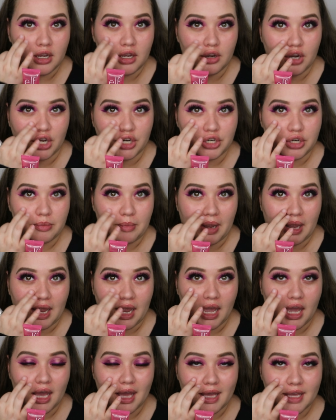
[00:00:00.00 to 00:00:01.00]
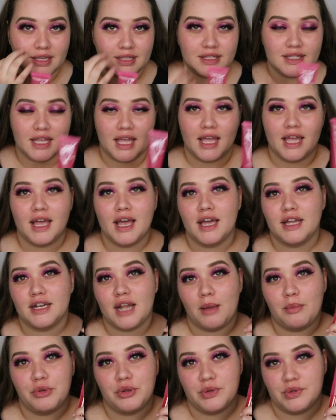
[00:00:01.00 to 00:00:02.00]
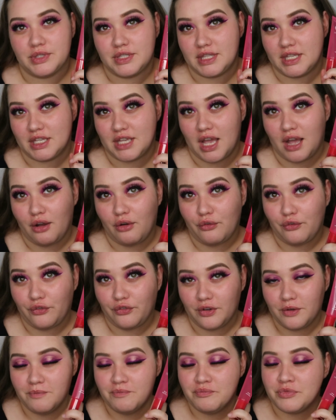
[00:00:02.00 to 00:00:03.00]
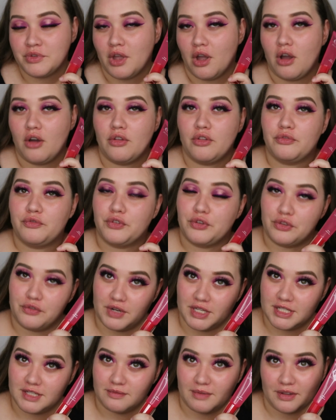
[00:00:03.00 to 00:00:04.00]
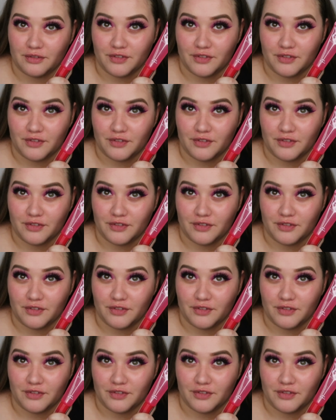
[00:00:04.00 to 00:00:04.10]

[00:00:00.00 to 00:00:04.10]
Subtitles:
under my eyes, and I'm going to use the e.l.f. for the rest of my